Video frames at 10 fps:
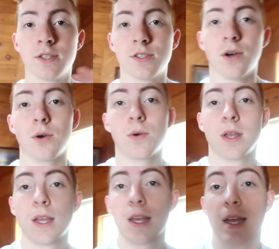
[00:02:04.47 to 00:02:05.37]
So
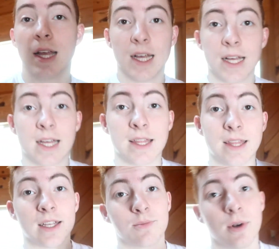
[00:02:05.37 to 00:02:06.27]

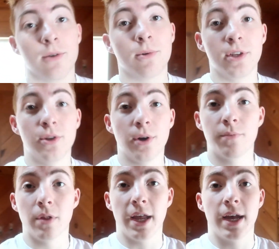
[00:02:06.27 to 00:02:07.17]
that's what I really do have
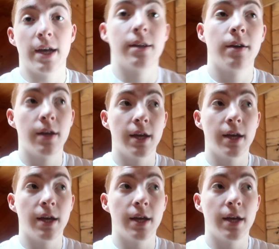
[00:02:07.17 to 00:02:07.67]
planned.